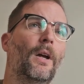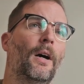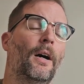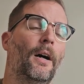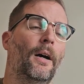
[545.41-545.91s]

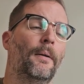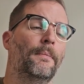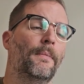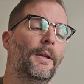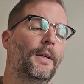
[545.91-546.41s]

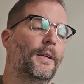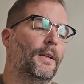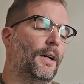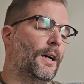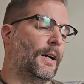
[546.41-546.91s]
Um,
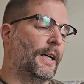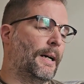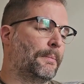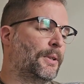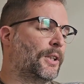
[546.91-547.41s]
I
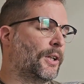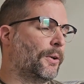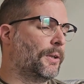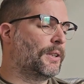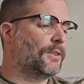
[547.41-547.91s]
am
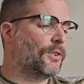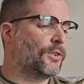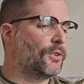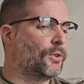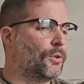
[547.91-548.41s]
going
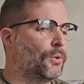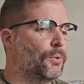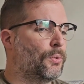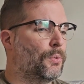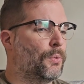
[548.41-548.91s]

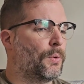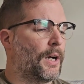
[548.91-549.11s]
to.